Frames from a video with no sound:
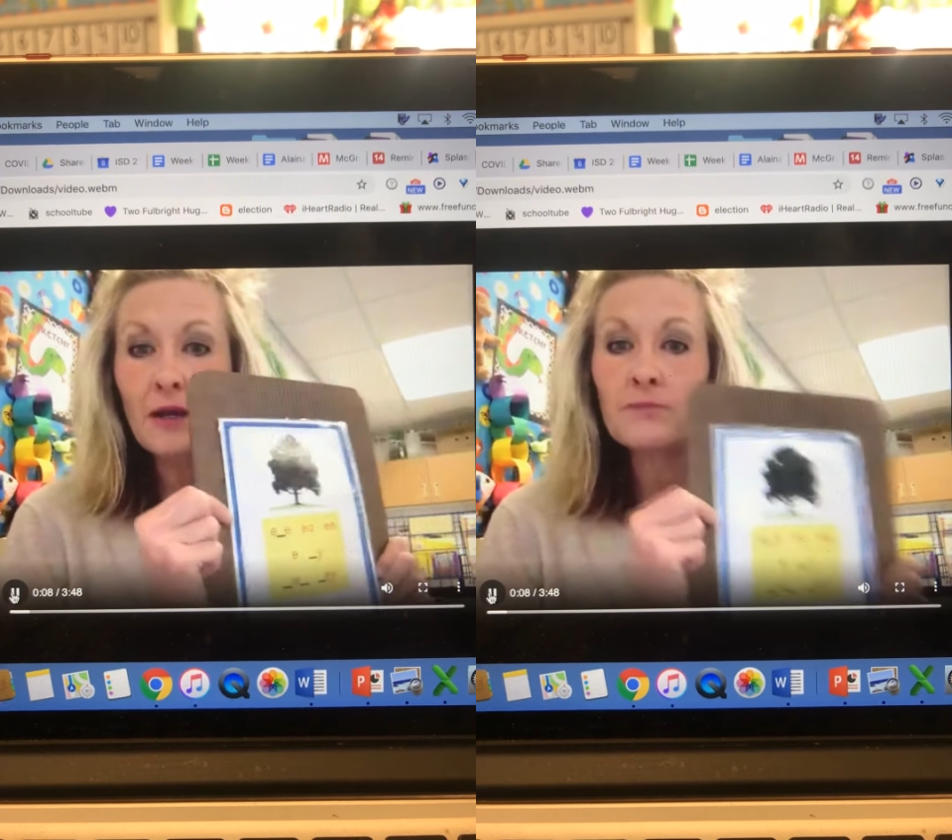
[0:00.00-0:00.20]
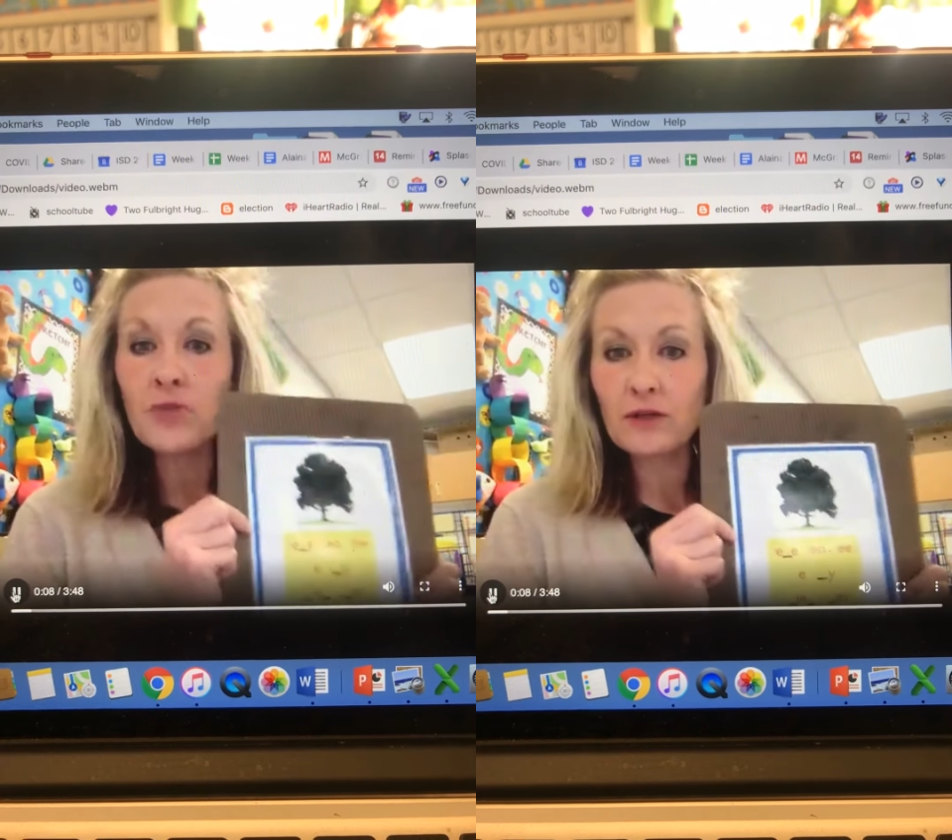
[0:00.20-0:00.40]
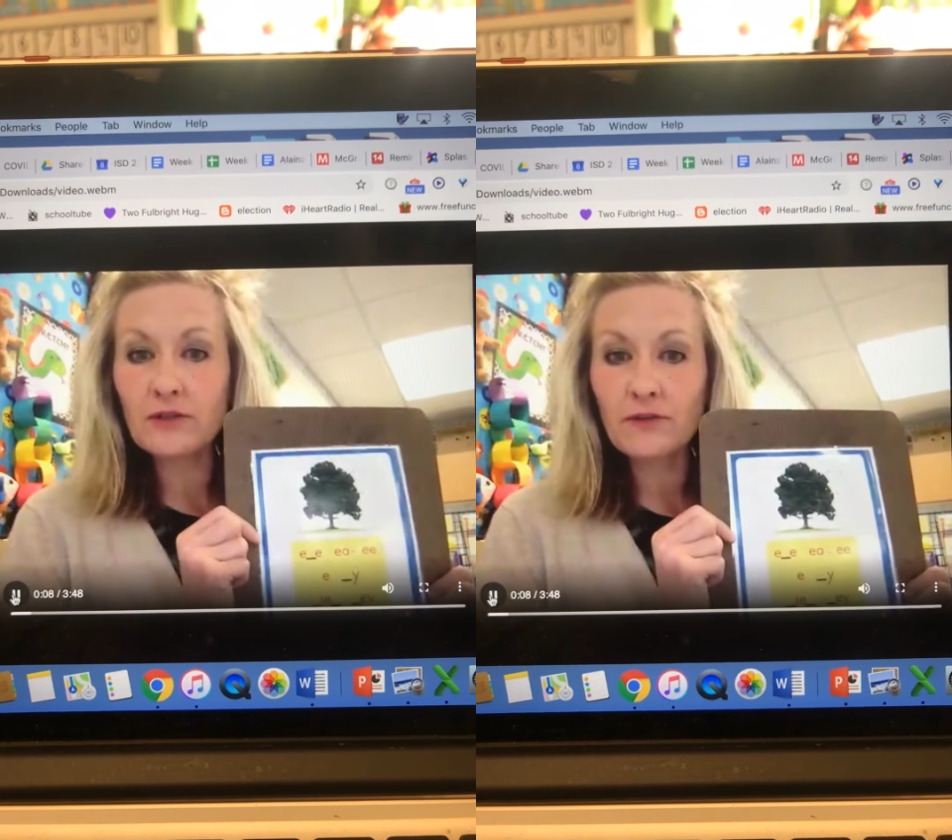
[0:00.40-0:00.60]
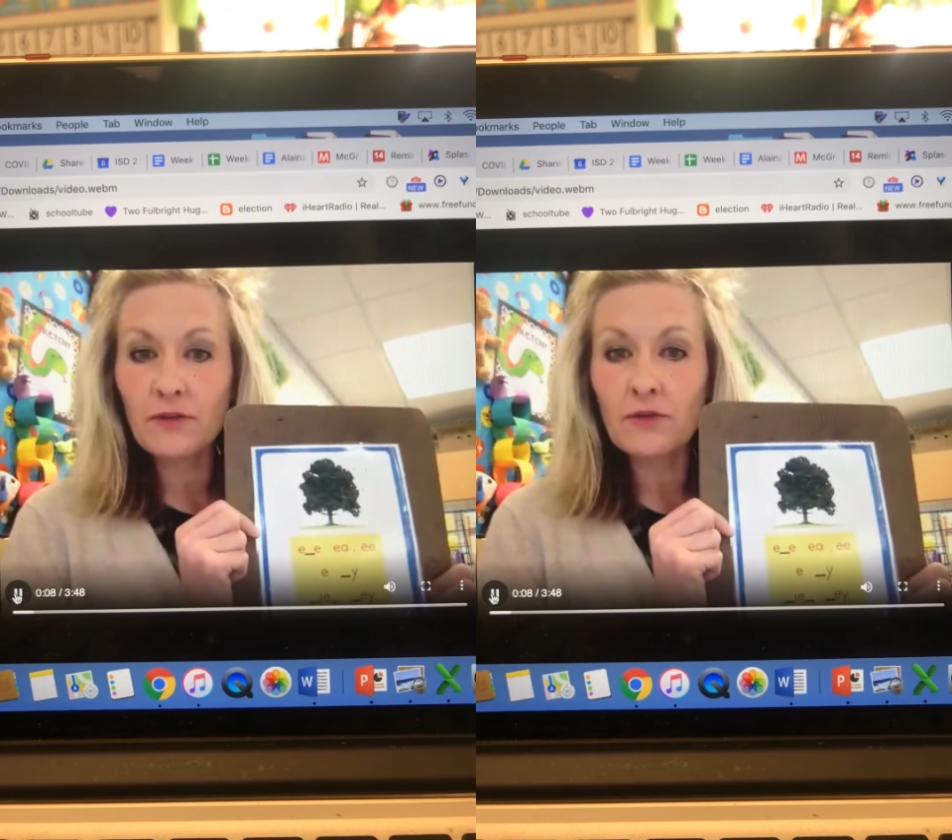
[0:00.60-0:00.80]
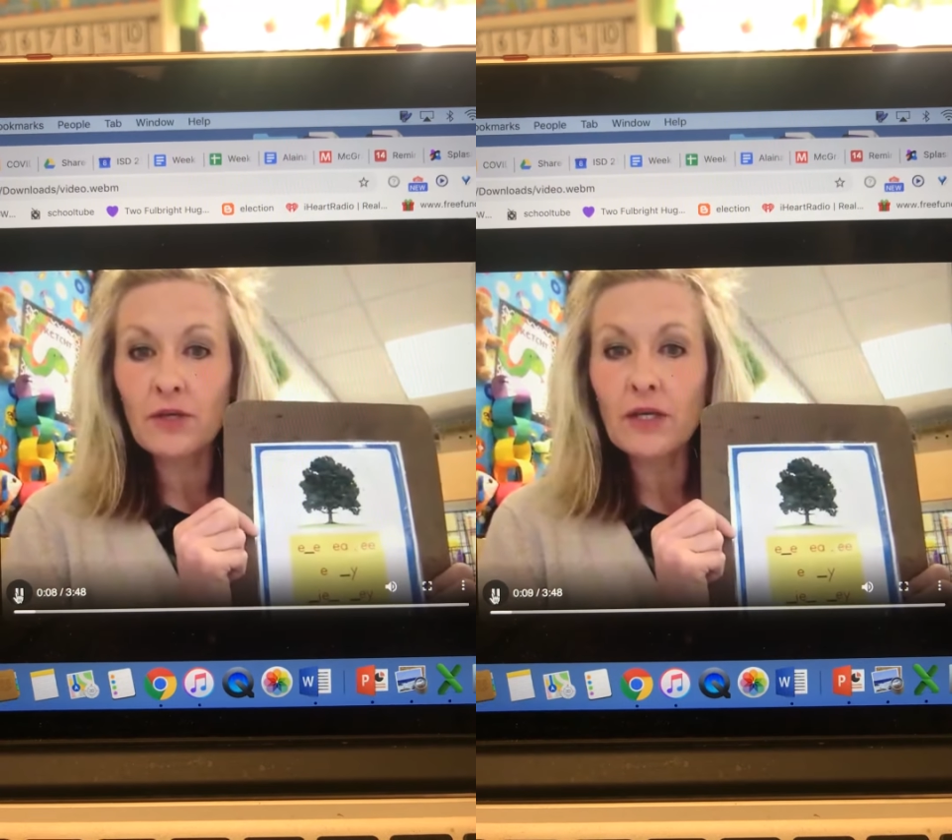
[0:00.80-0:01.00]
objective
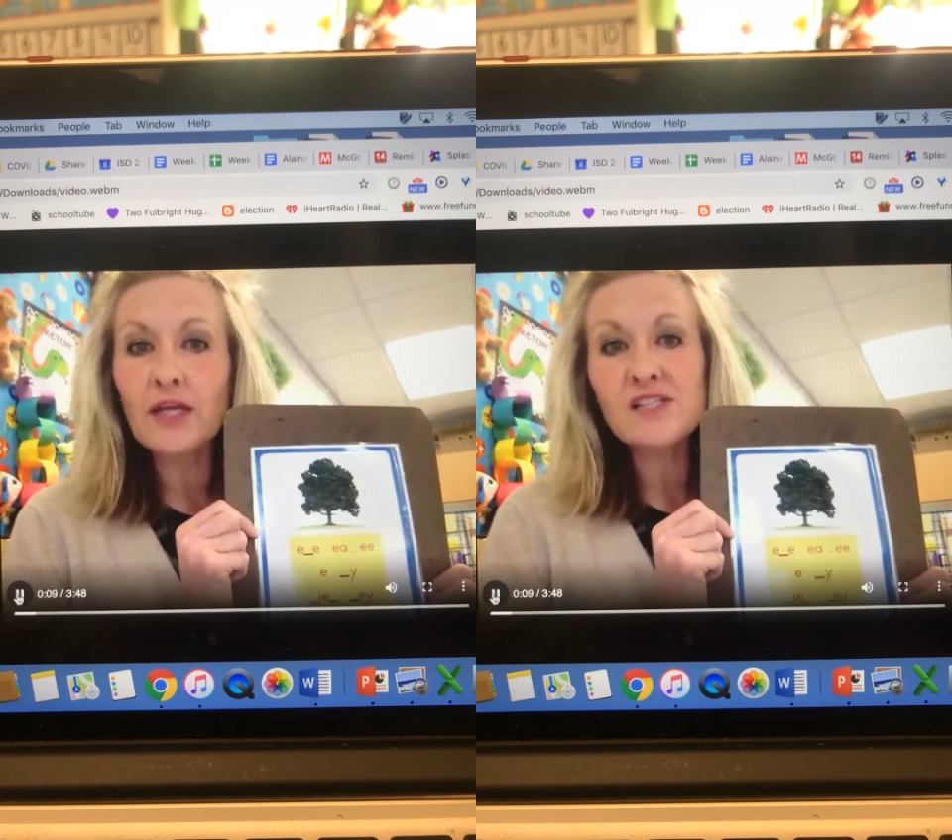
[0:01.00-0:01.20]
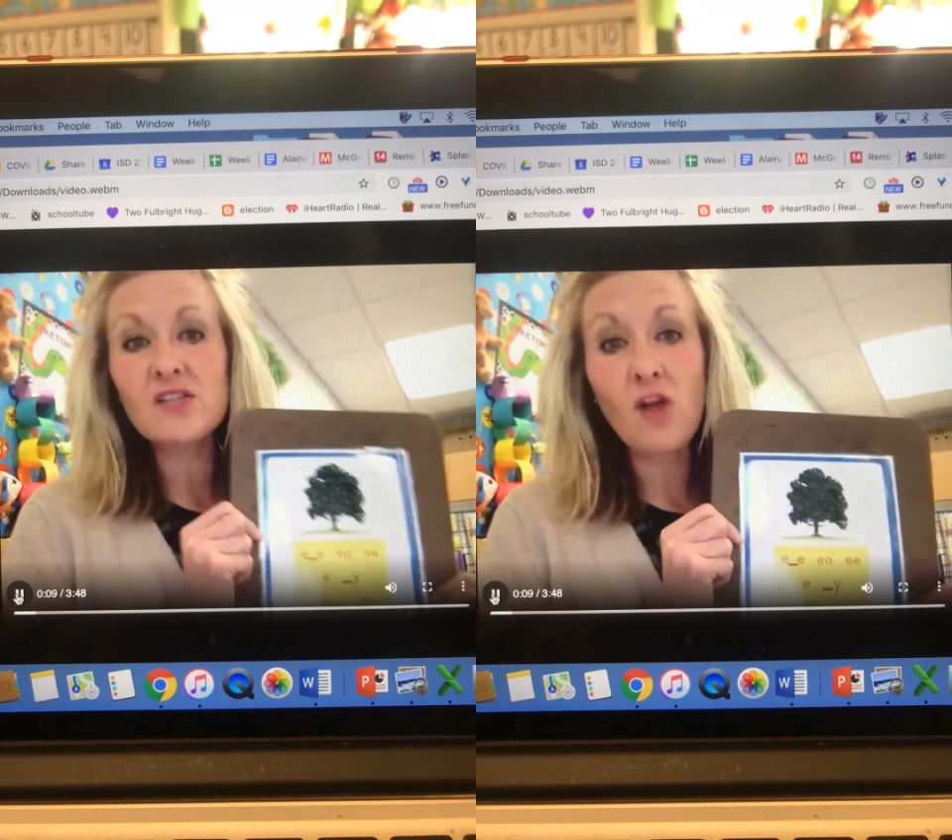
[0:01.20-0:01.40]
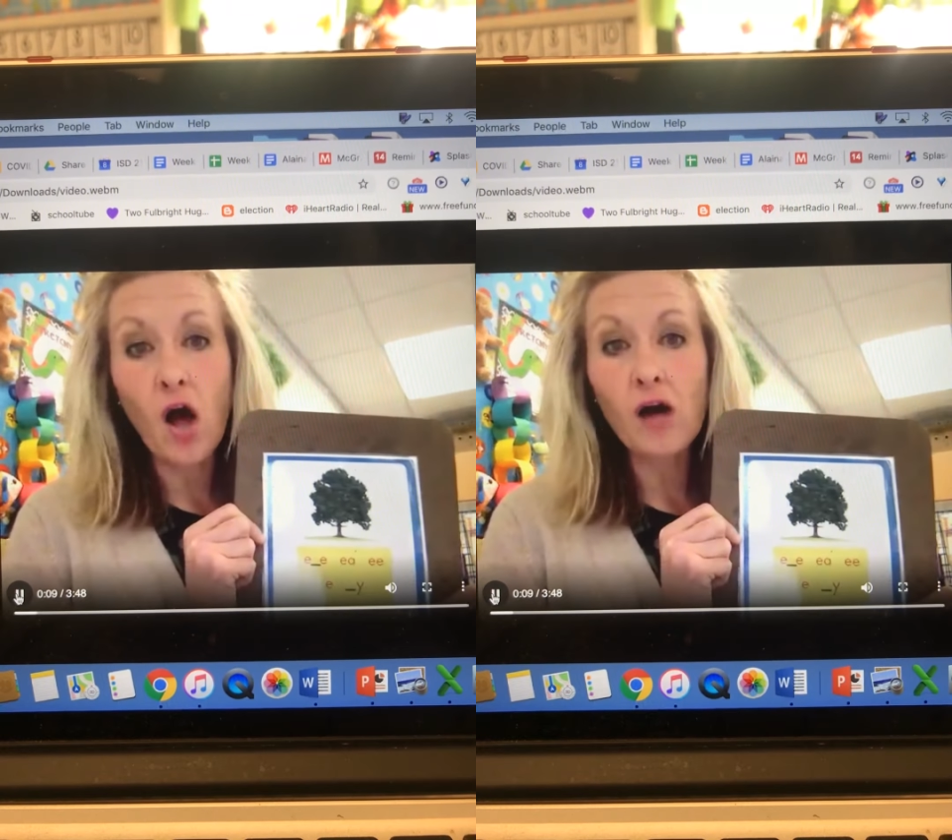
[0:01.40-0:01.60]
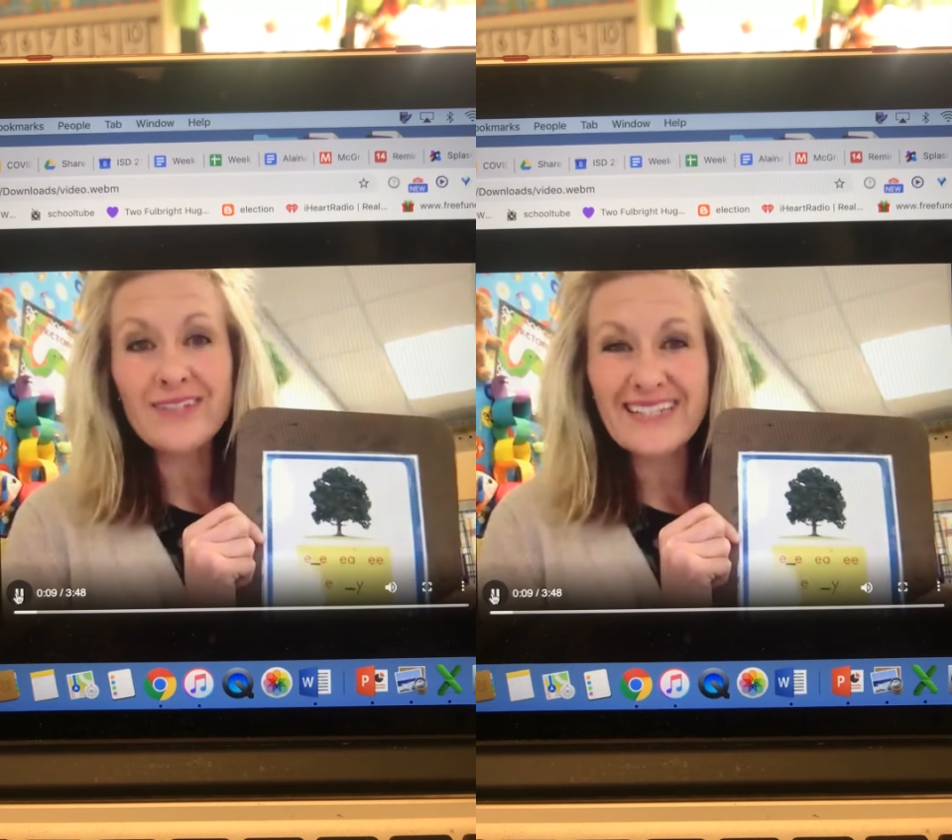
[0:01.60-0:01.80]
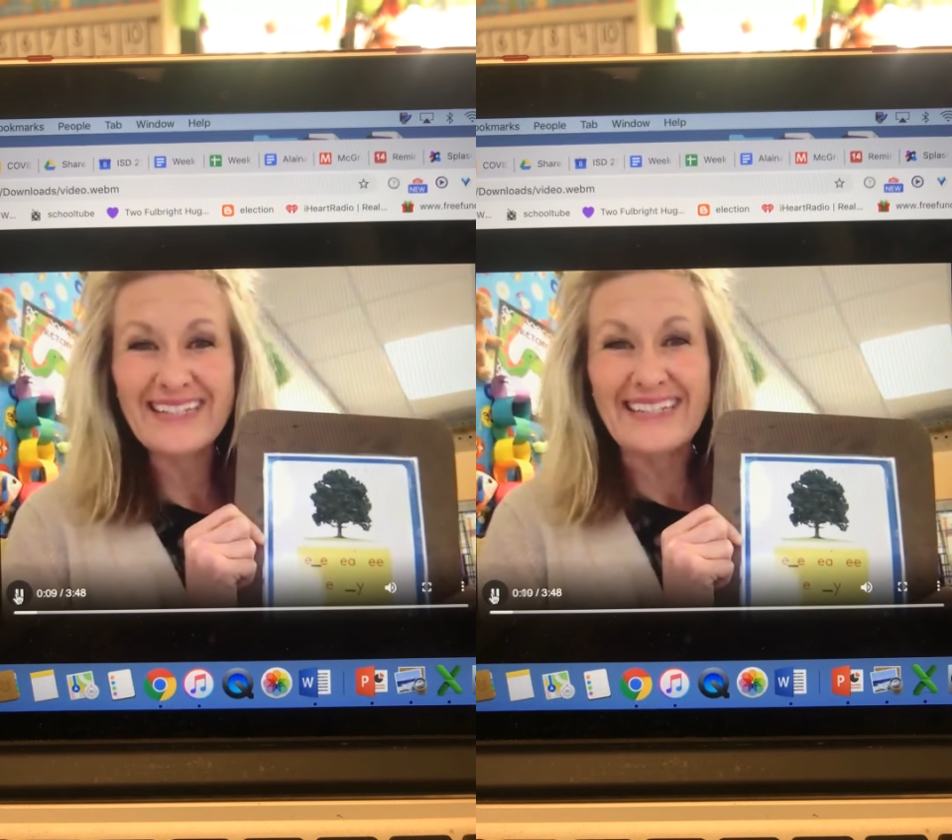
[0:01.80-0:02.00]
in reading is
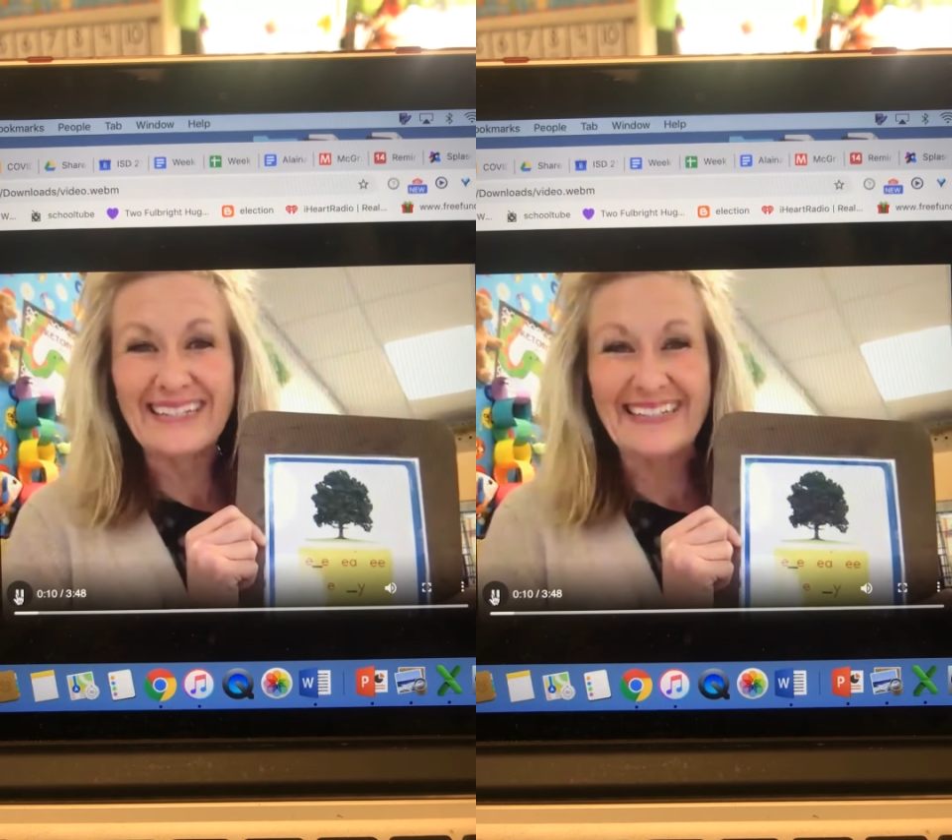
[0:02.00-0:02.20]
long E,